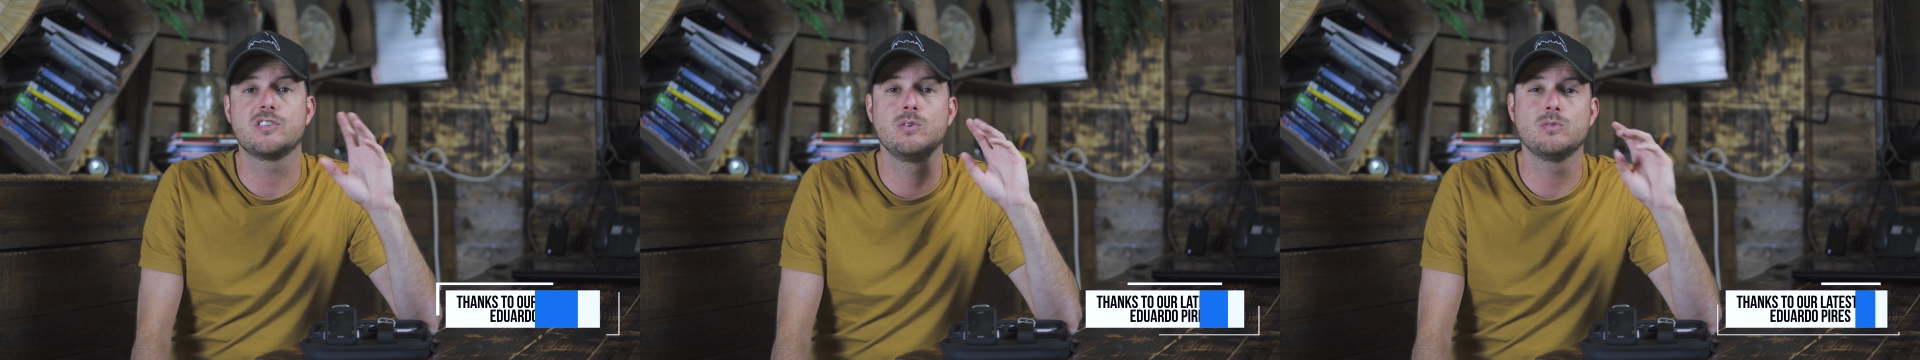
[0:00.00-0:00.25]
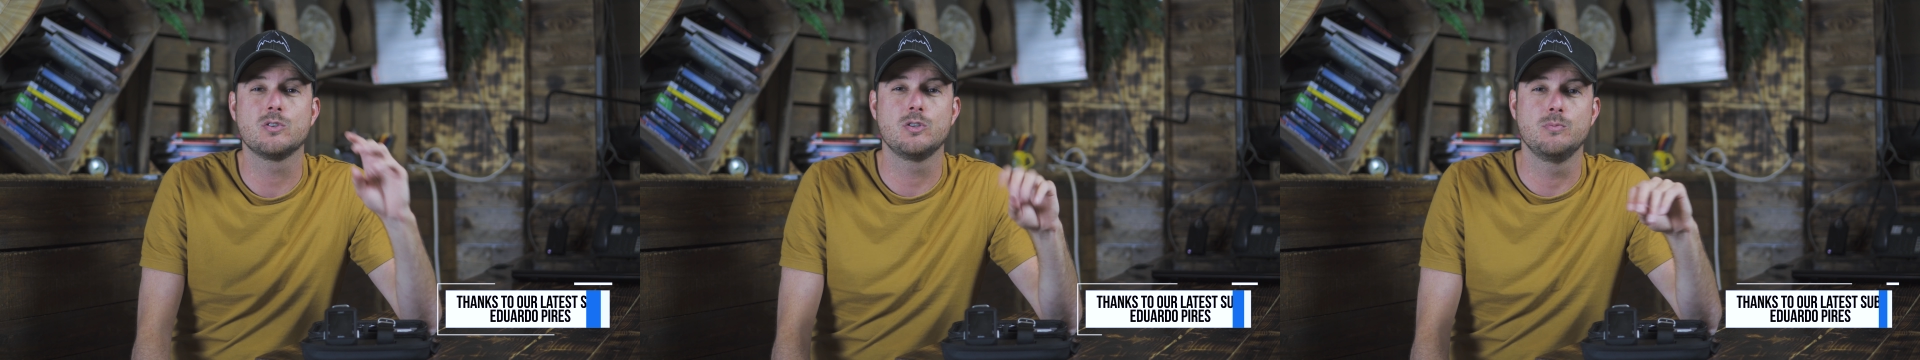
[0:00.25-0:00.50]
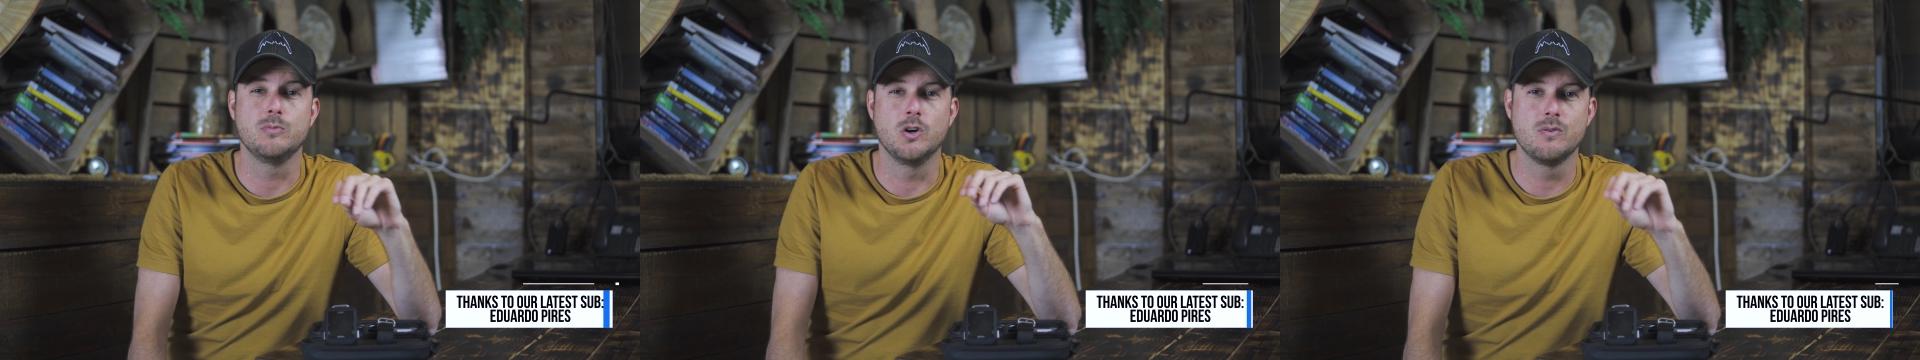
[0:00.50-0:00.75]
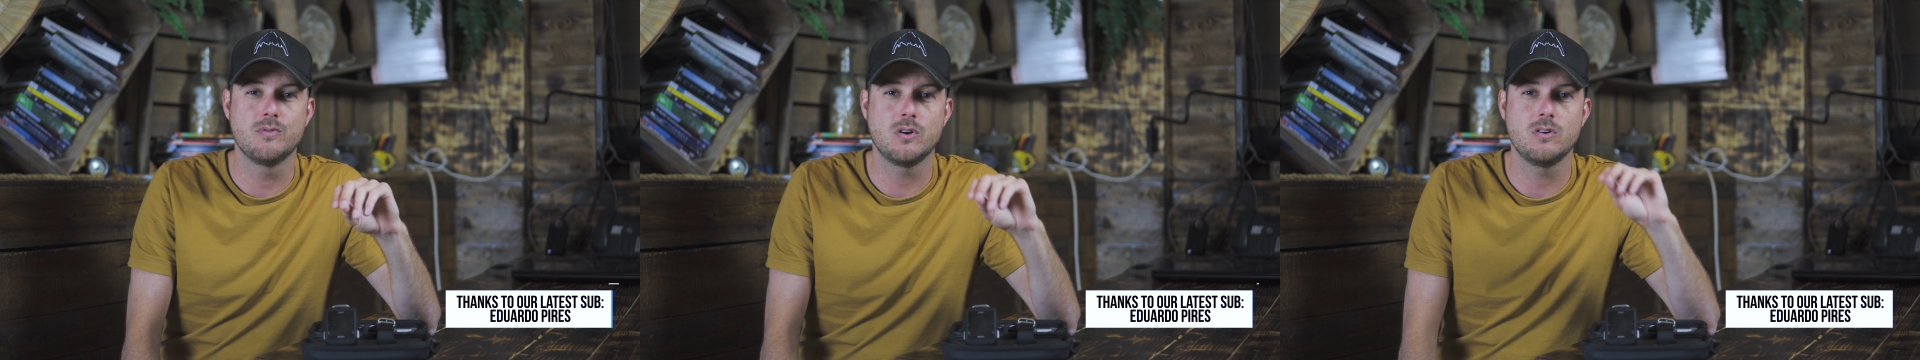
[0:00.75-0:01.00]
Suunto Zoop
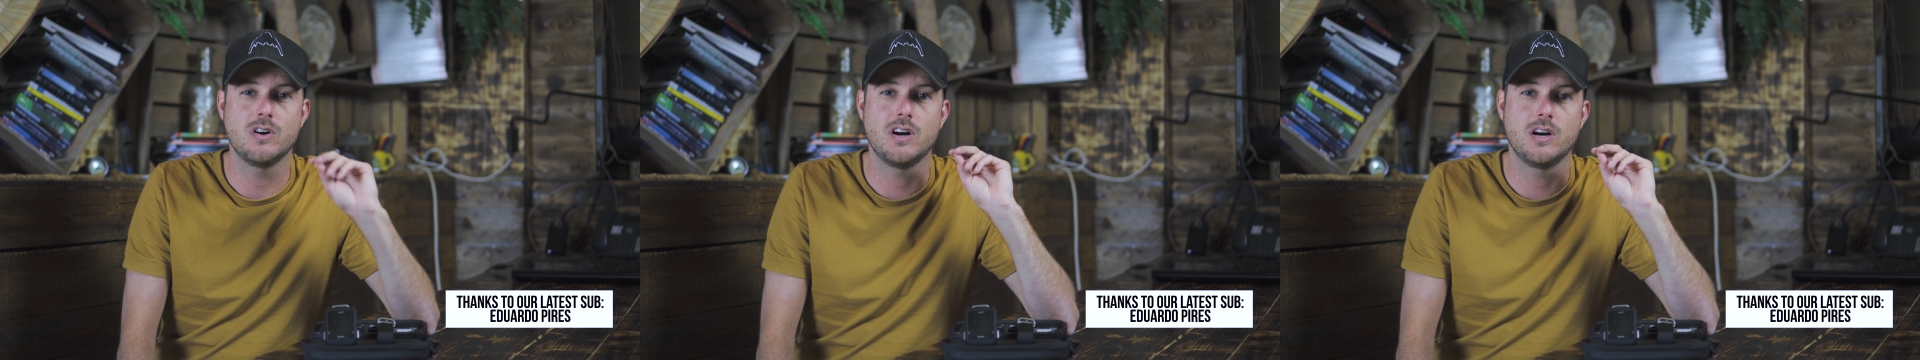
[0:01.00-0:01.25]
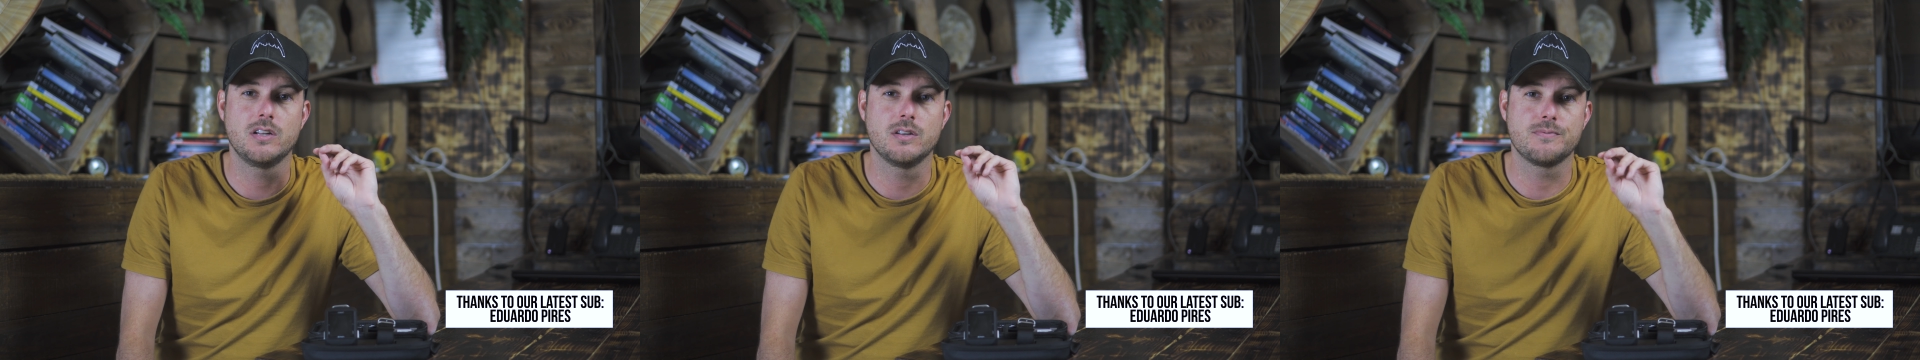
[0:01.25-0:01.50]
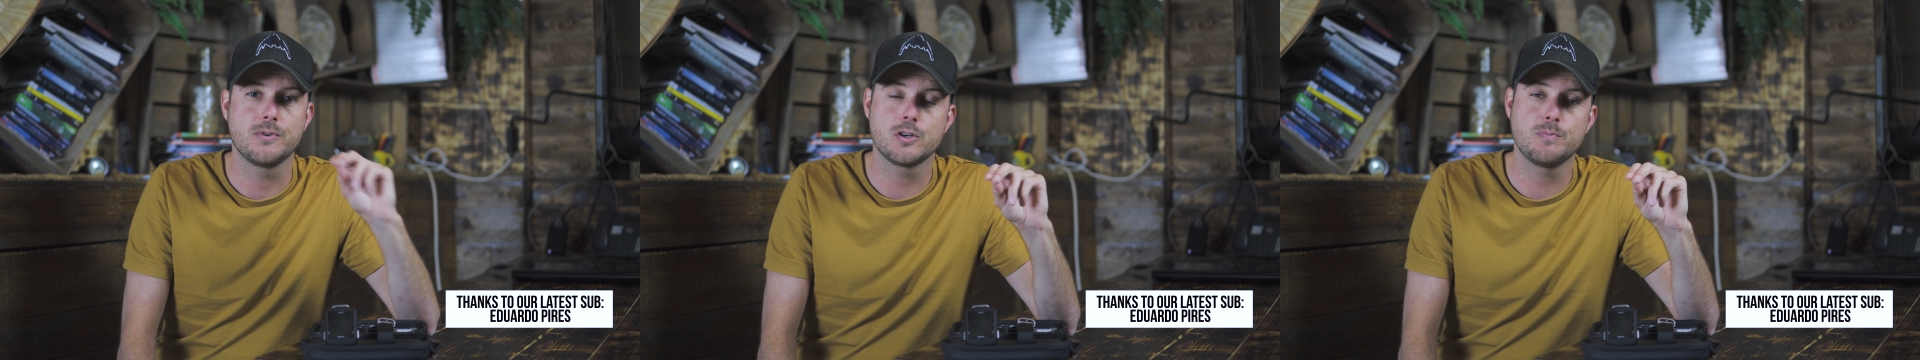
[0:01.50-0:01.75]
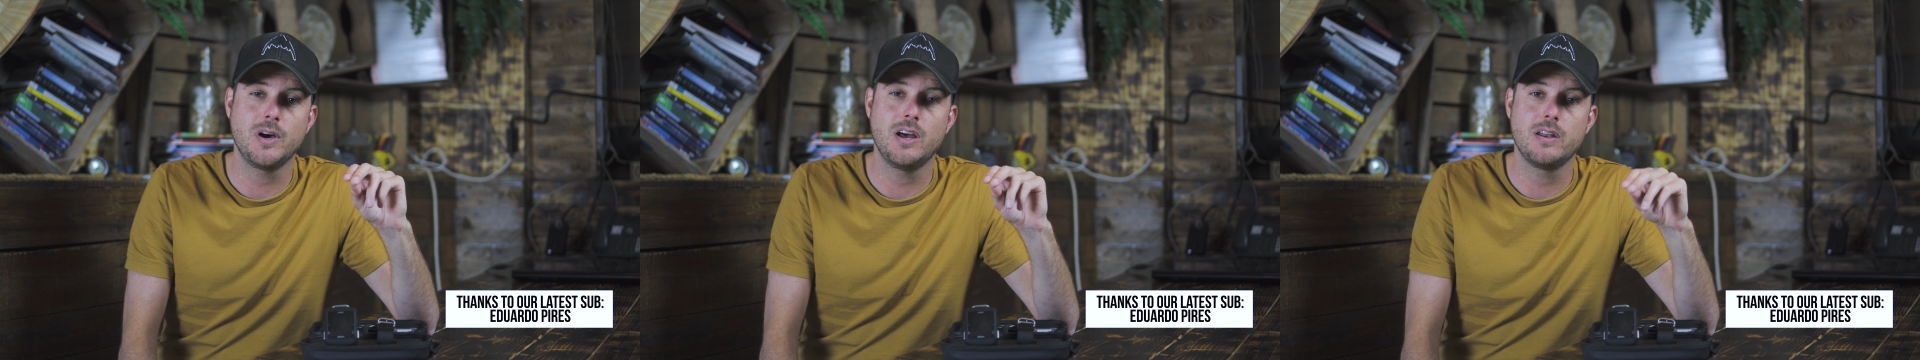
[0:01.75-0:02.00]
Novo on the first
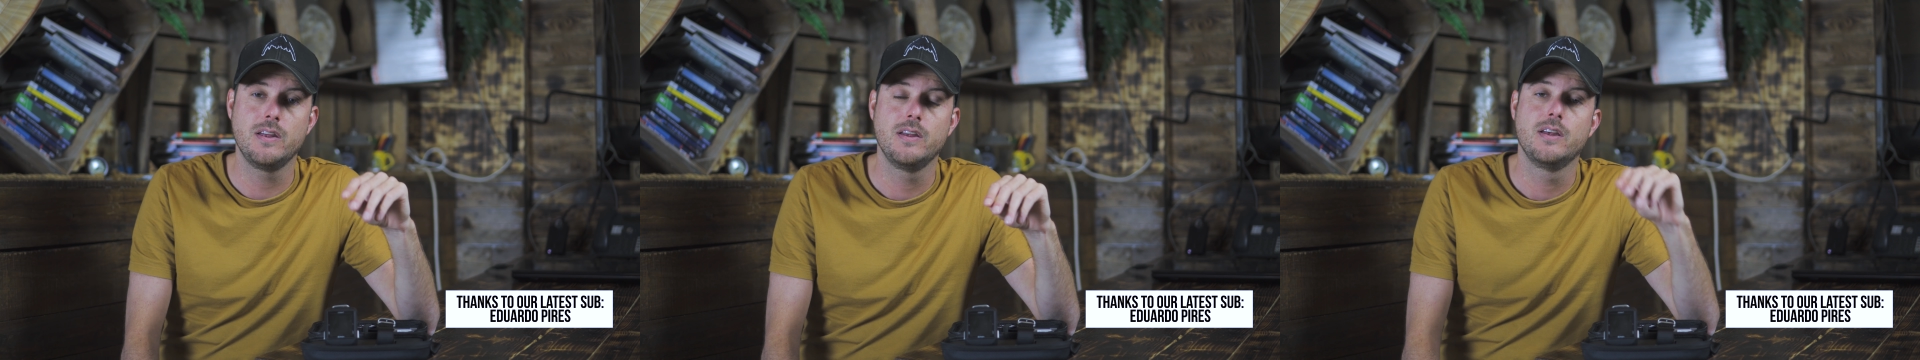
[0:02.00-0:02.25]
spot,